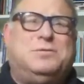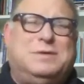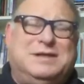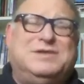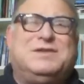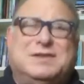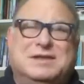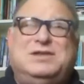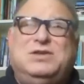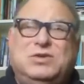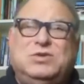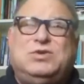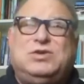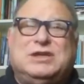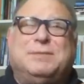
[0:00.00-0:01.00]
is a
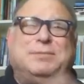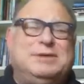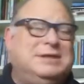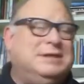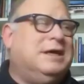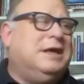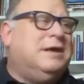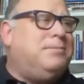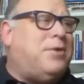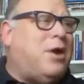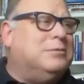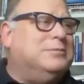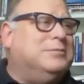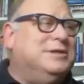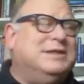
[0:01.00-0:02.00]
huge company,
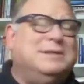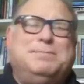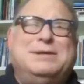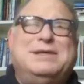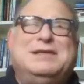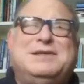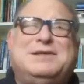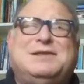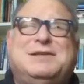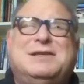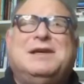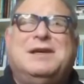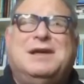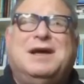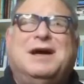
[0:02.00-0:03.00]
probably the biggest
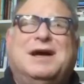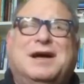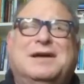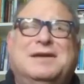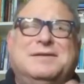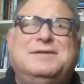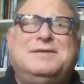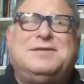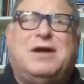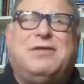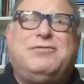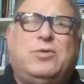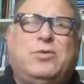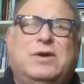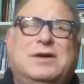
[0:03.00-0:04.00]

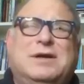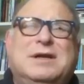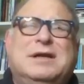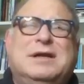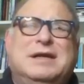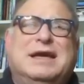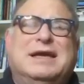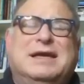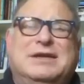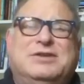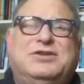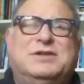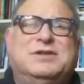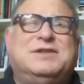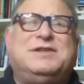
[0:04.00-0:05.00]
software
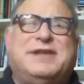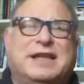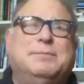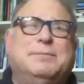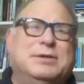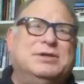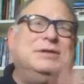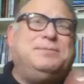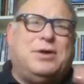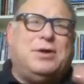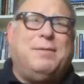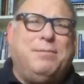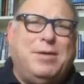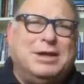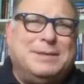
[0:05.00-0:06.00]
engineering scalability
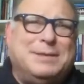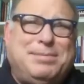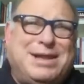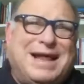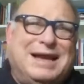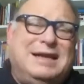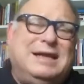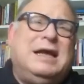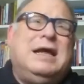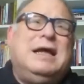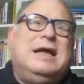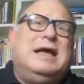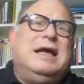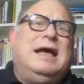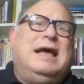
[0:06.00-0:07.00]
problem on the planet.
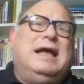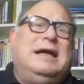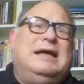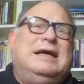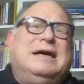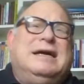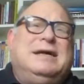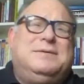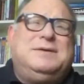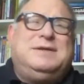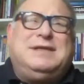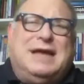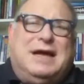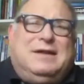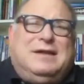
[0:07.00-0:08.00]
And I
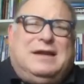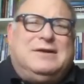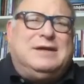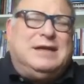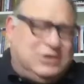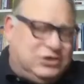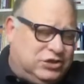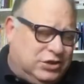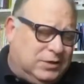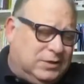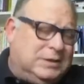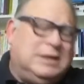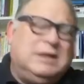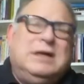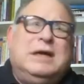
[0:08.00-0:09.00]
was down there and I showed